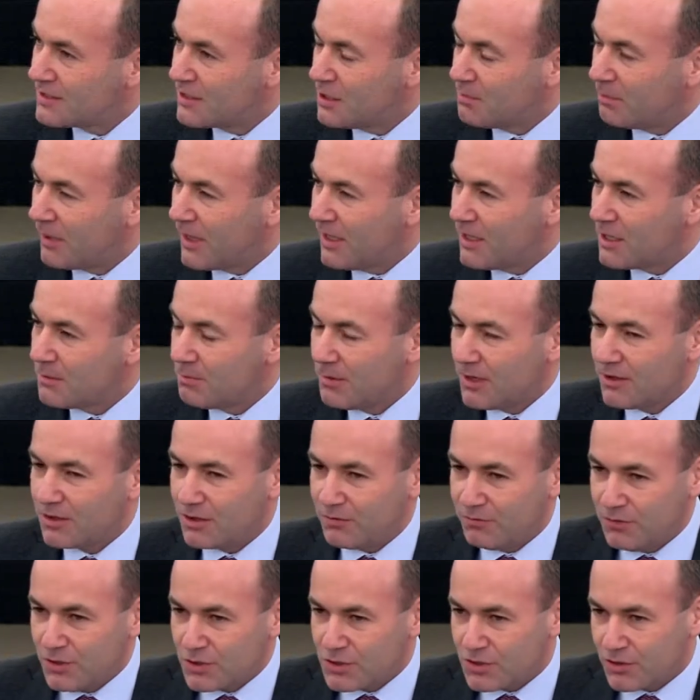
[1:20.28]
debate about
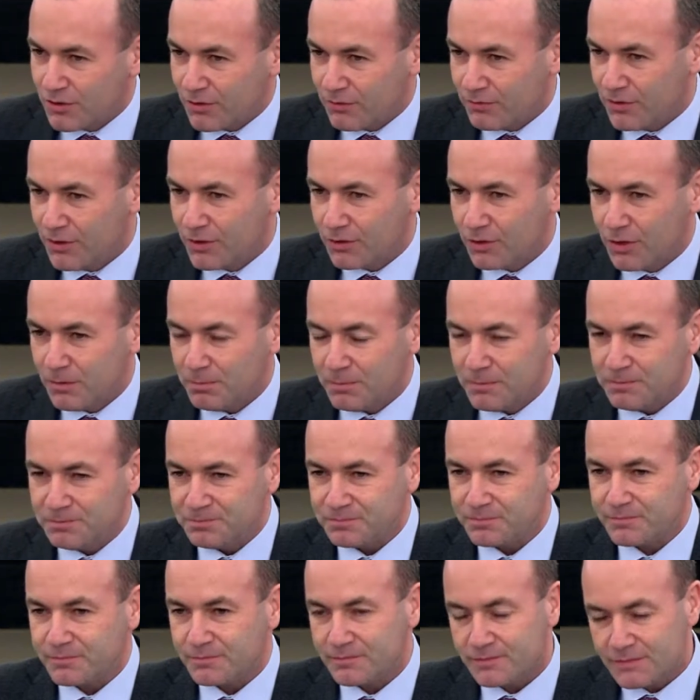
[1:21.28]
the future of Europe,
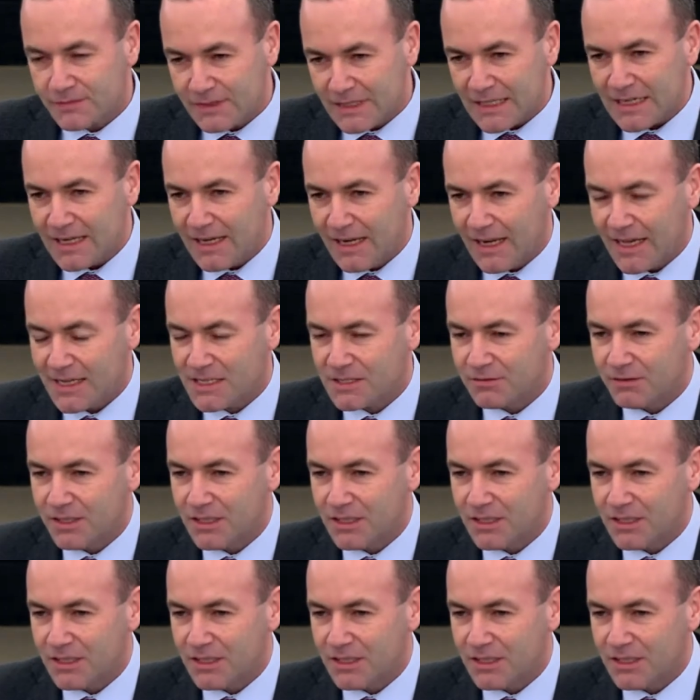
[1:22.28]
last